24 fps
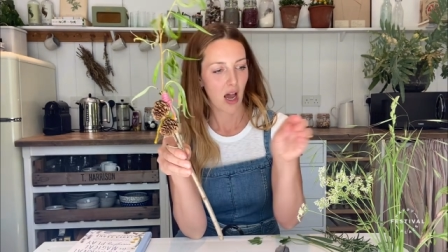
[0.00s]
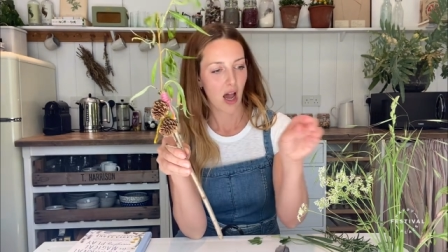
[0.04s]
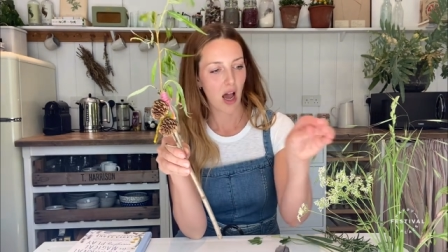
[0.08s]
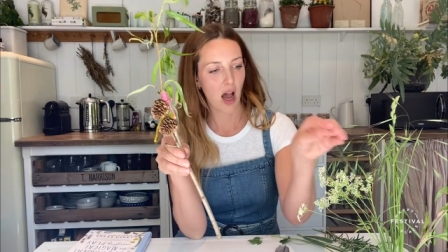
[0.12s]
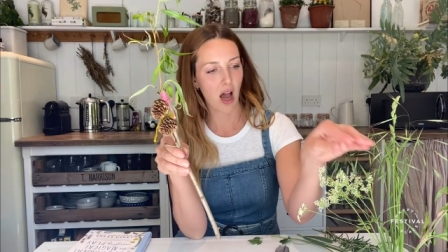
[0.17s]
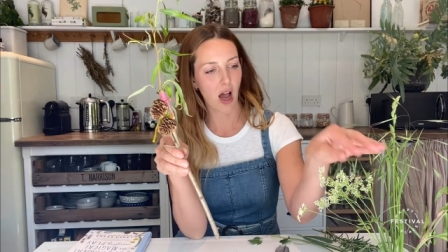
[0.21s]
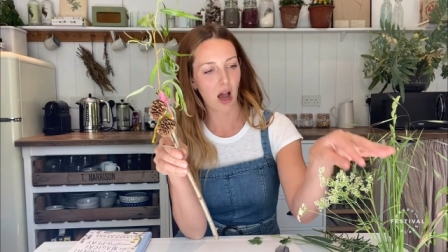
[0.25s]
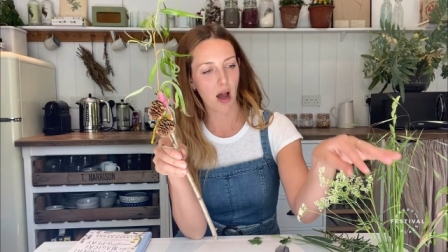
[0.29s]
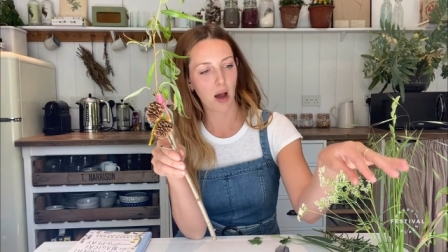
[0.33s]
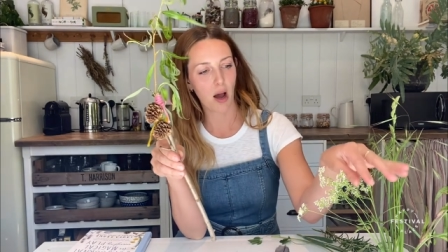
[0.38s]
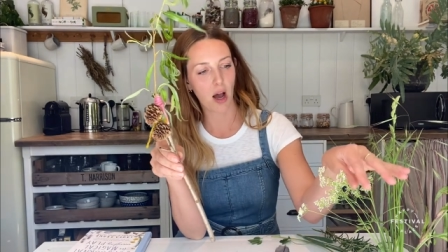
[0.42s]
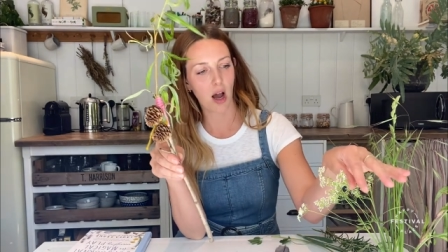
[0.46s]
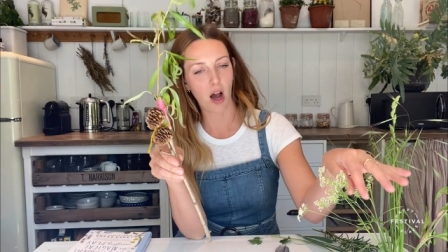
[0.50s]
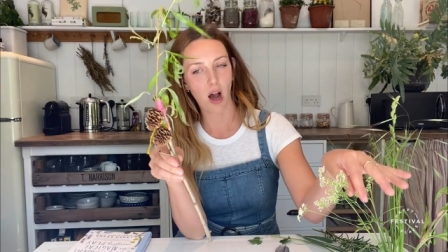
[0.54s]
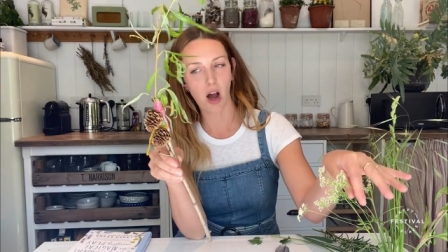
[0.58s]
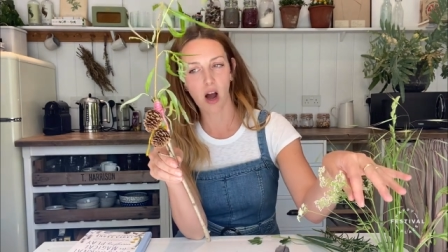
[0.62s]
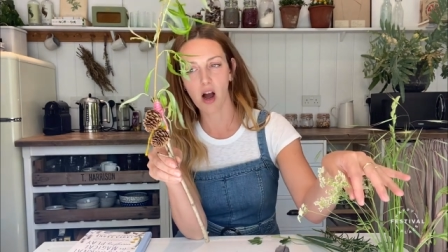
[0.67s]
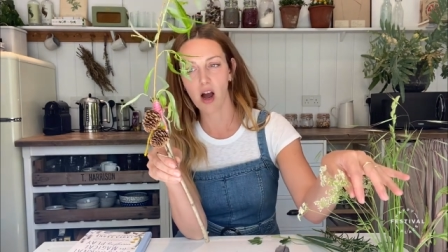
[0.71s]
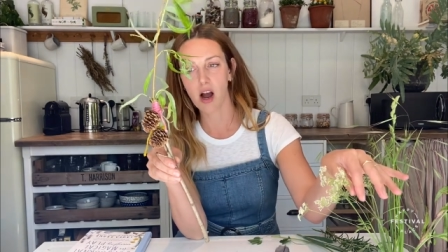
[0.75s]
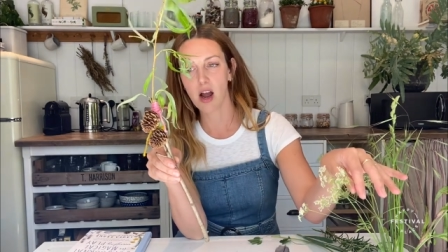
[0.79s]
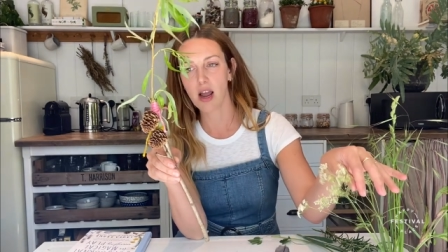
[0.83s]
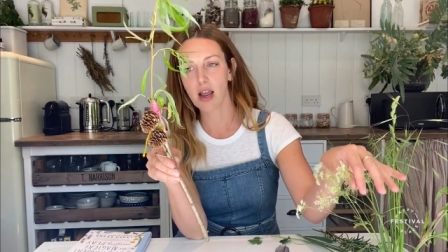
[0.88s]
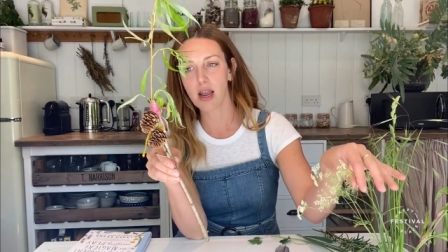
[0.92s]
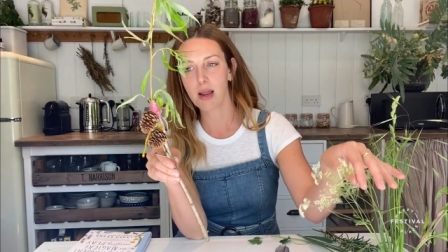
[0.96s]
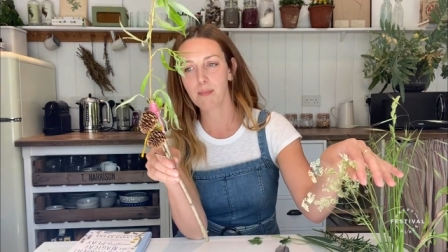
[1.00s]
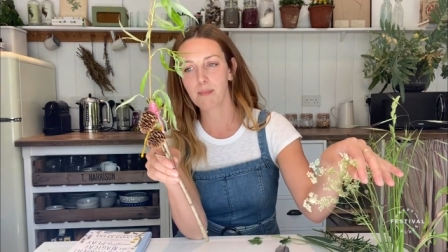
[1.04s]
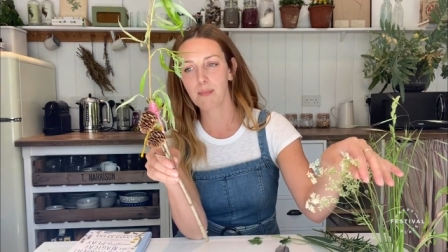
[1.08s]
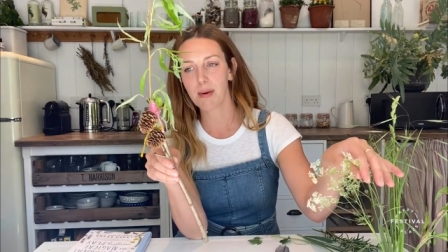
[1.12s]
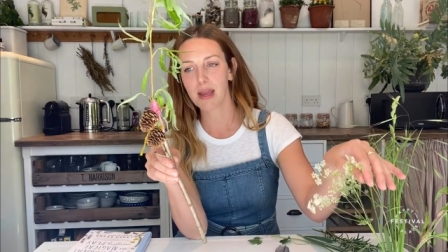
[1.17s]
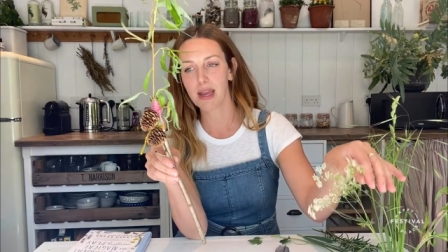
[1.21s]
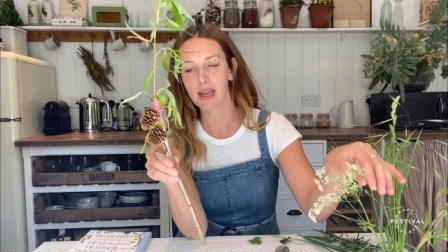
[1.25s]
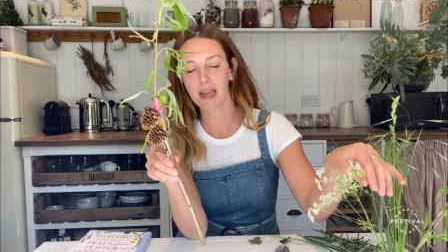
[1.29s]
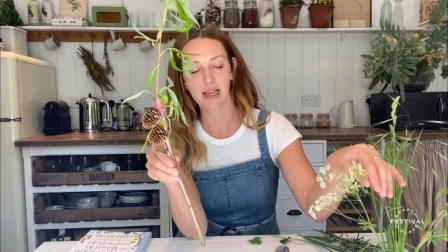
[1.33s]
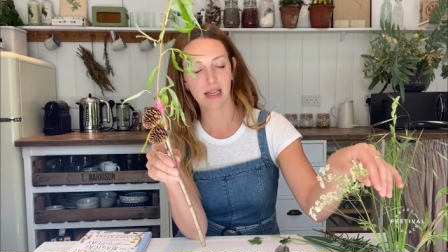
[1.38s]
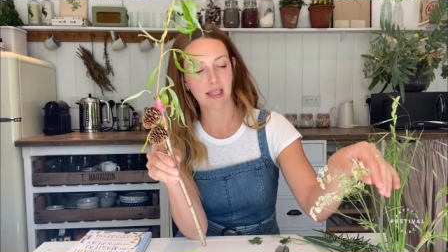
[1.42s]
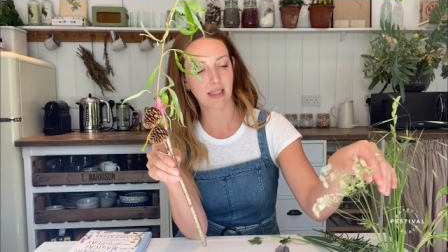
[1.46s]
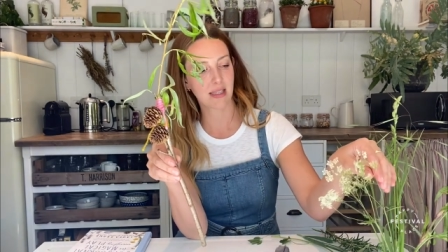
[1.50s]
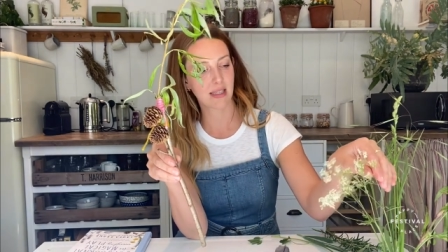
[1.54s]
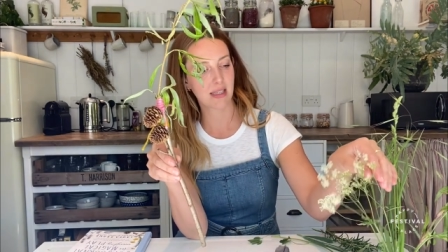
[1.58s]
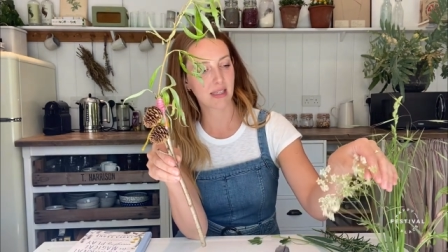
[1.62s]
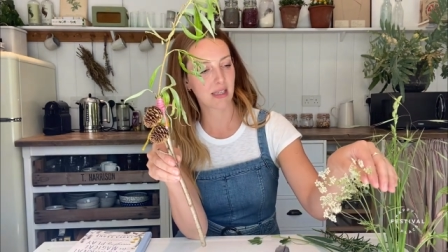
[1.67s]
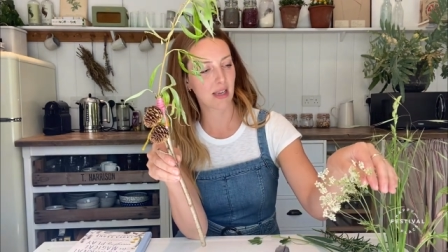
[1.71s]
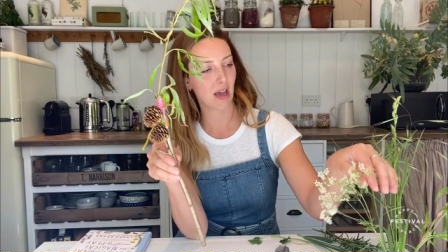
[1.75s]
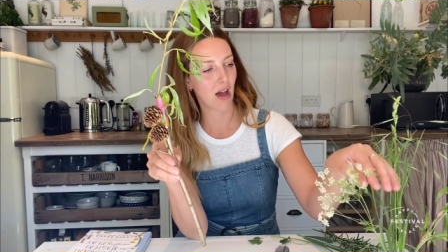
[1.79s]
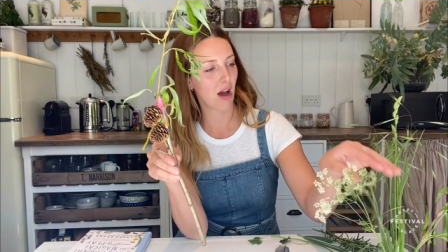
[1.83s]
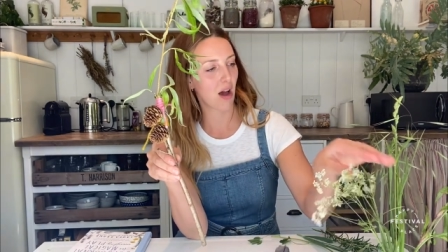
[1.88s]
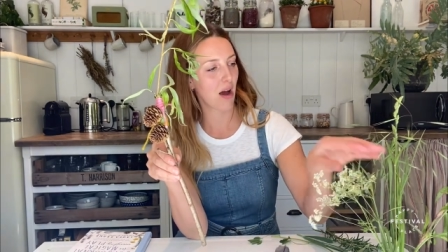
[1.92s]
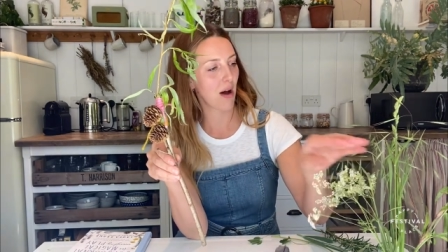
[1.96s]
uh, I picked
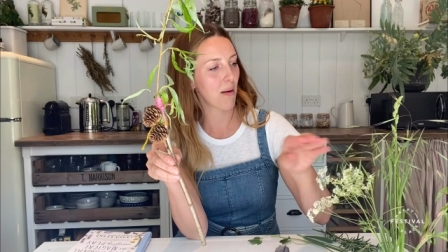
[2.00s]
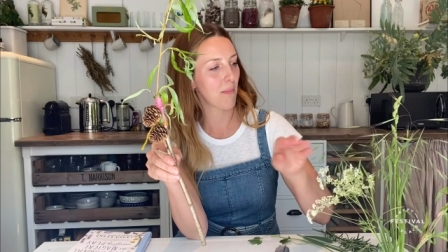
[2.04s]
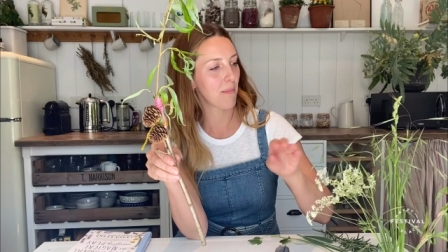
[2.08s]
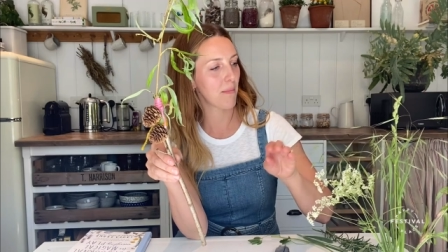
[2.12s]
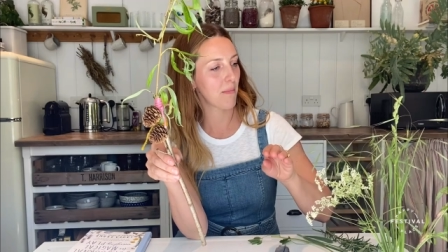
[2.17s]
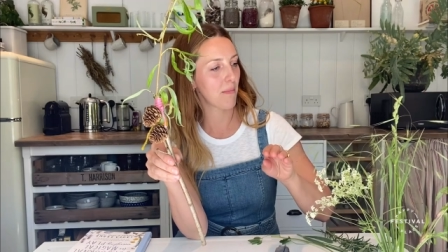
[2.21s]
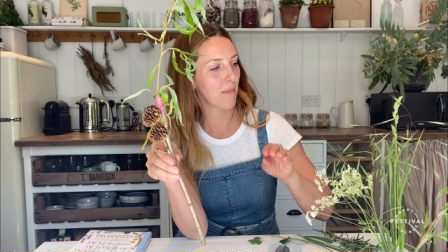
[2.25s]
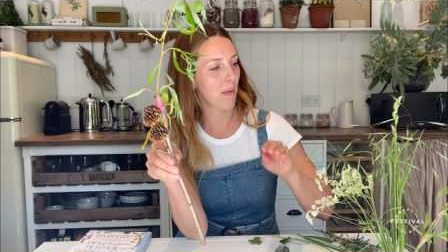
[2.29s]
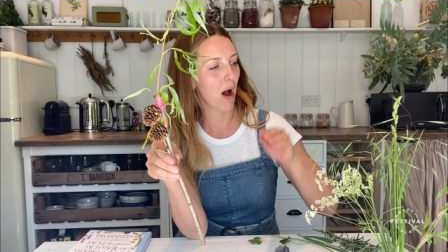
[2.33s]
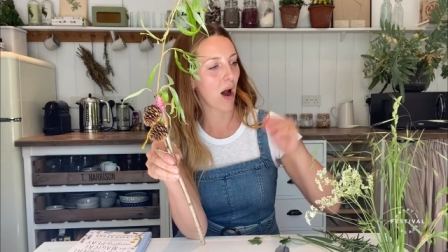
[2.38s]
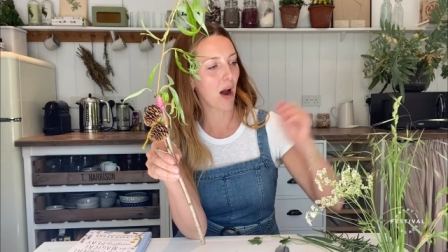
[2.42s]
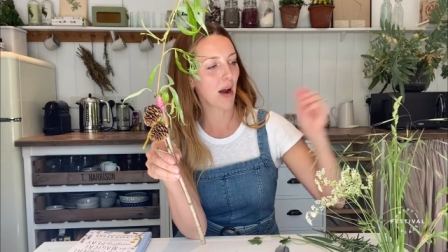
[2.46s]
some,